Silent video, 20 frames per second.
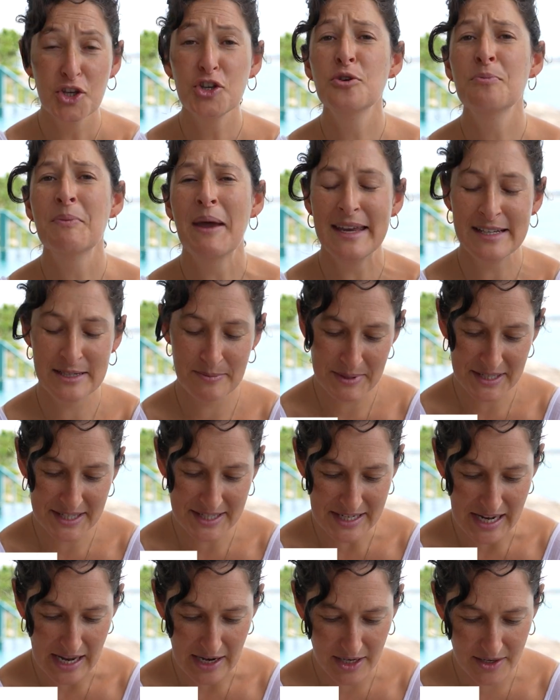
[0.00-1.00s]
You made a
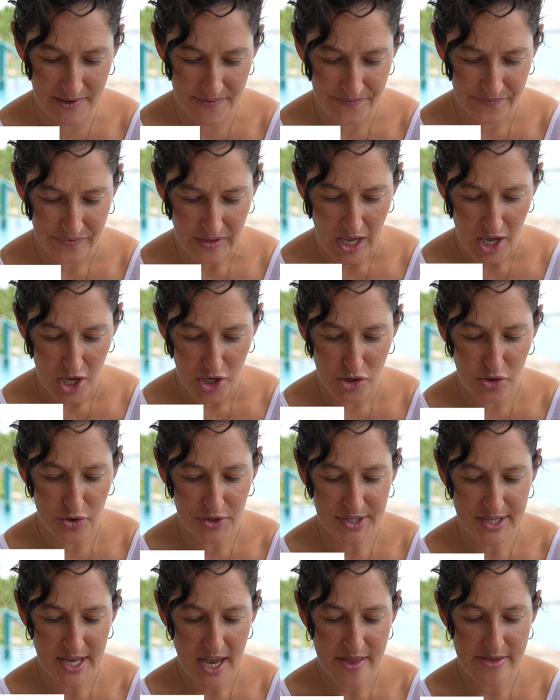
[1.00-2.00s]
mistake. You
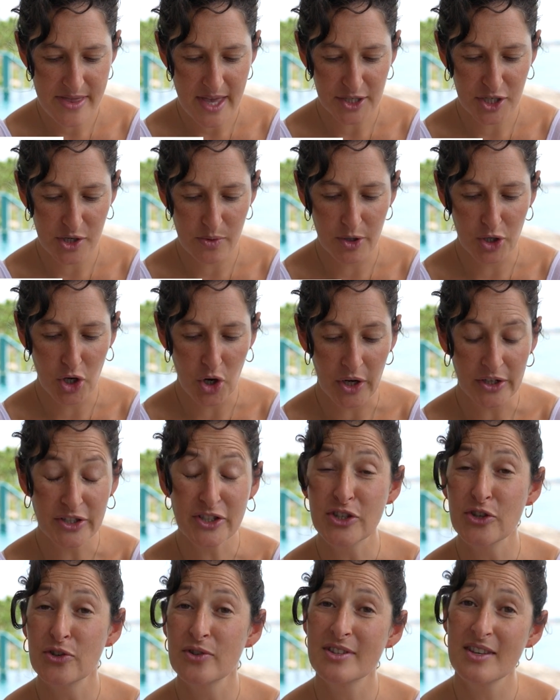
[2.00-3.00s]
said that you were going
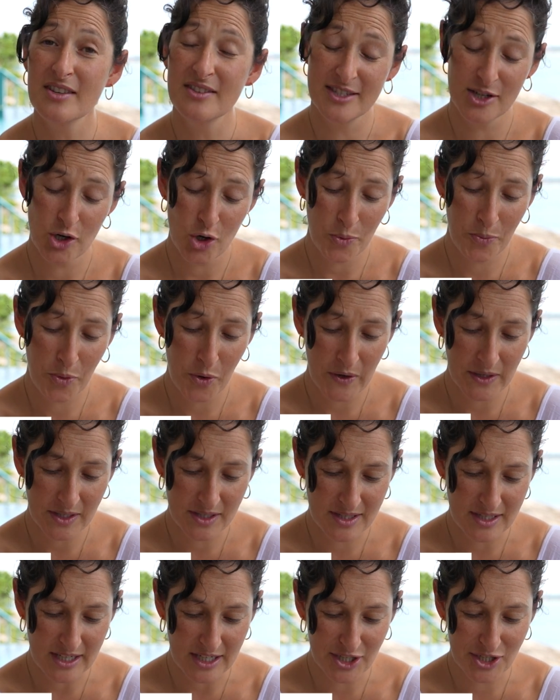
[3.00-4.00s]
to use
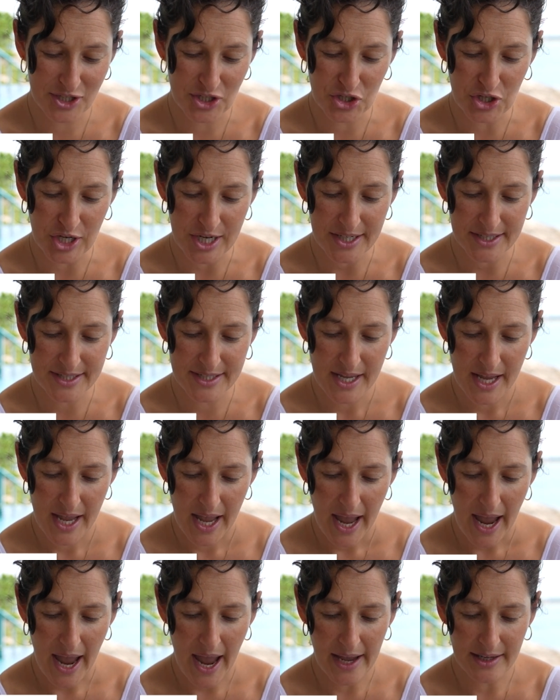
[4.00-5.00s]
0.6 sheet,
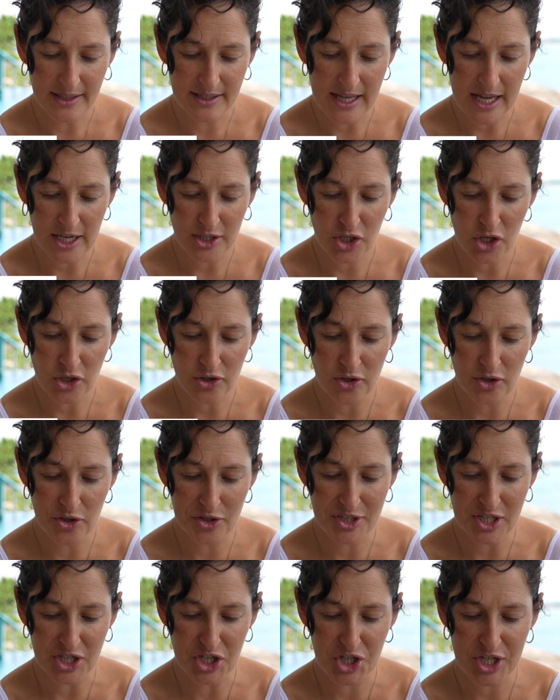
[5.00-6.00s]
and then you
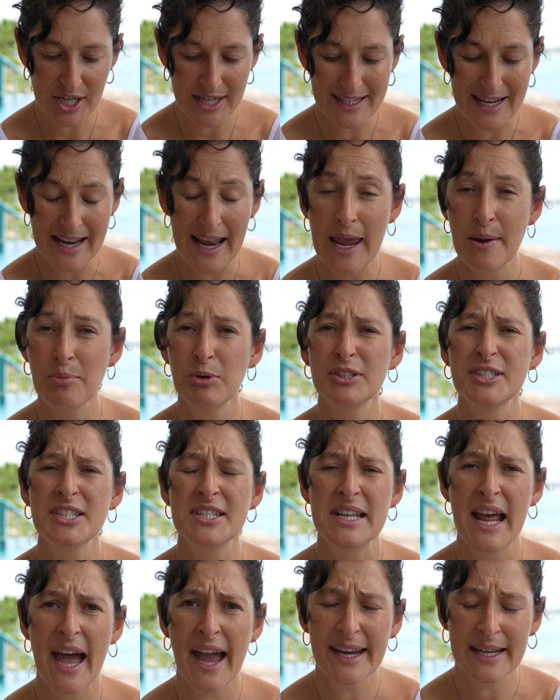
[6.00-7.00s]
used a sheet labeled
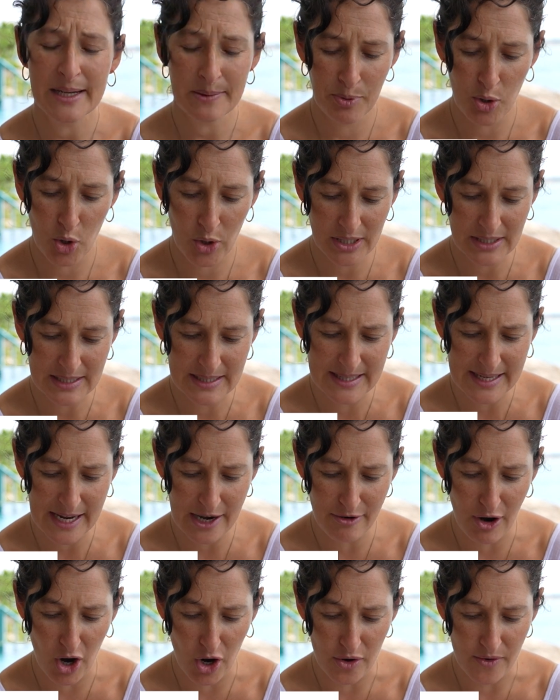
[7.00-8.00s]

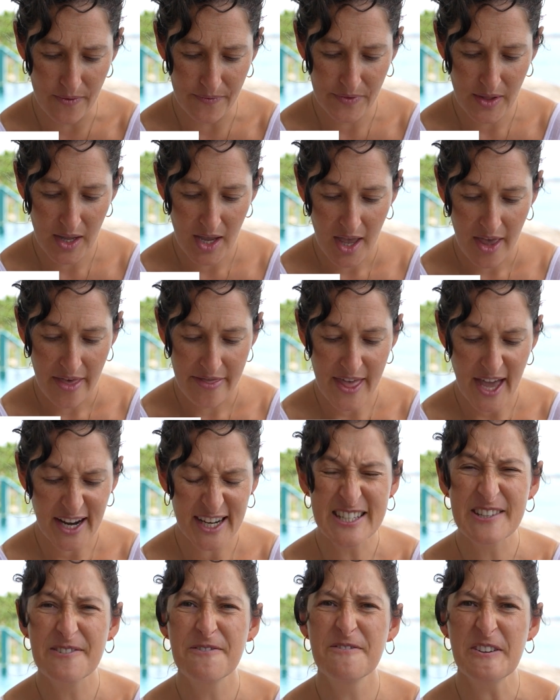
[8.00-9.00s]
9.0. That
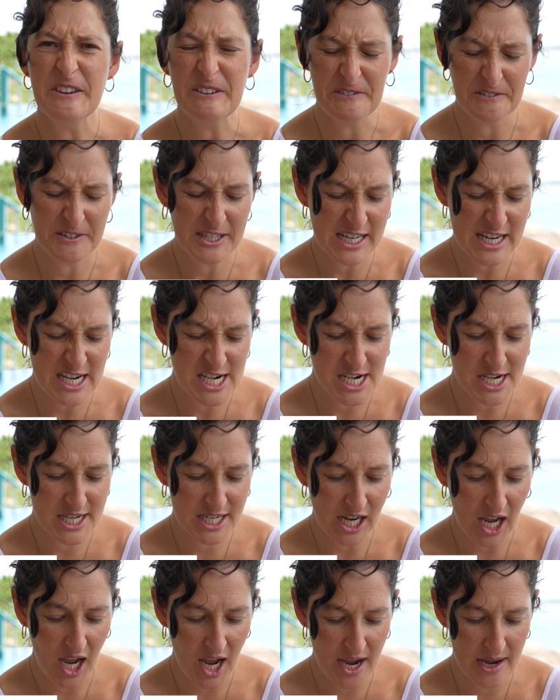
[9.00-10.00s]
is 15
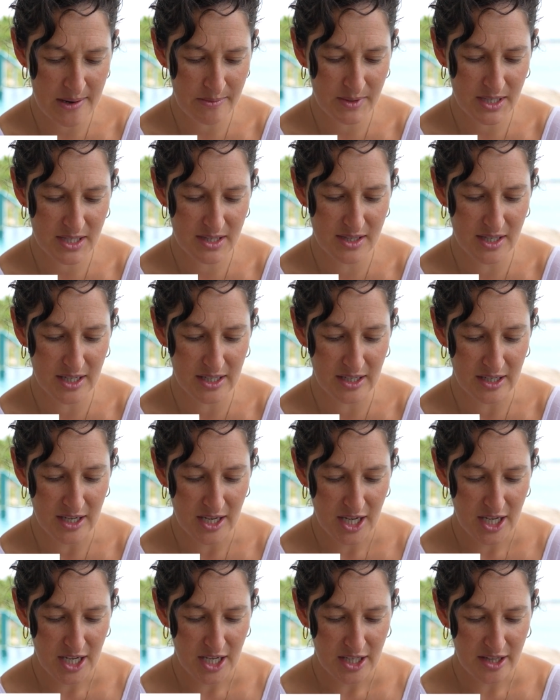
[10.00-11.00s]
times the
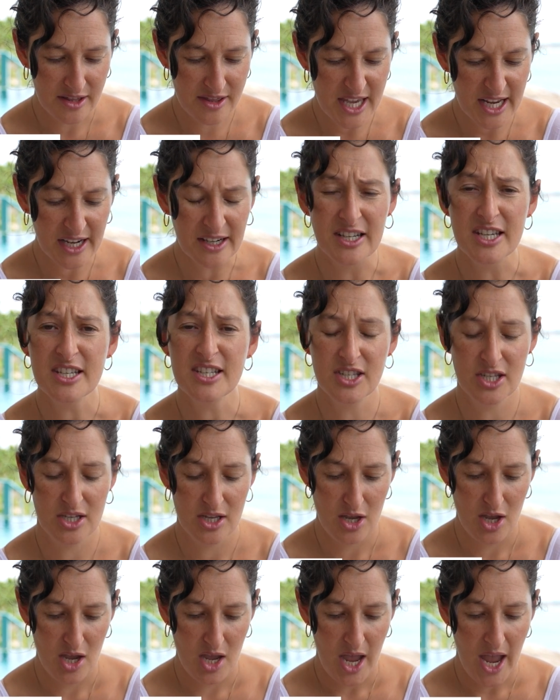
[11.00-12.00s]
thickness,
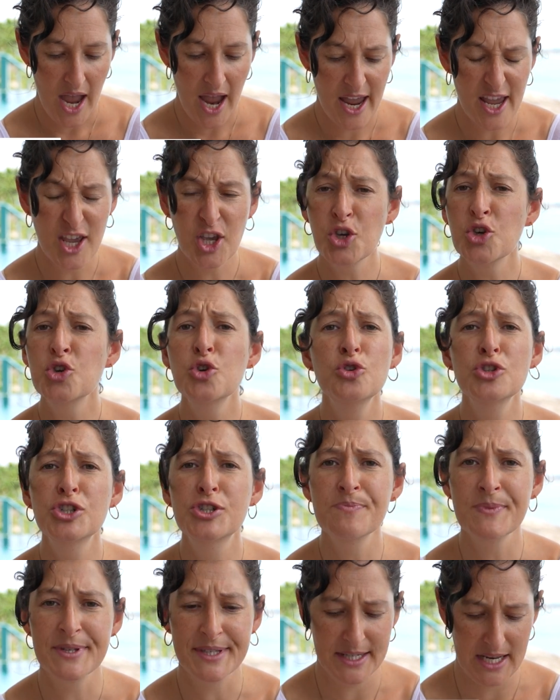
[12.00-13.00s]
a
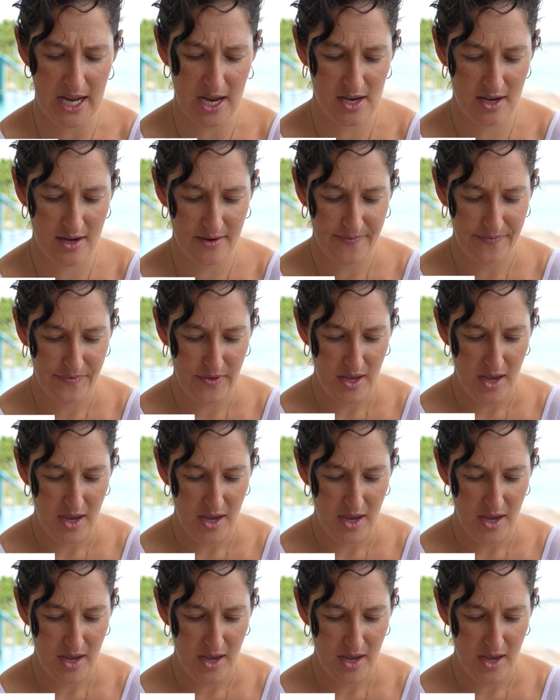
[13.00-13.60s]
huge mistake.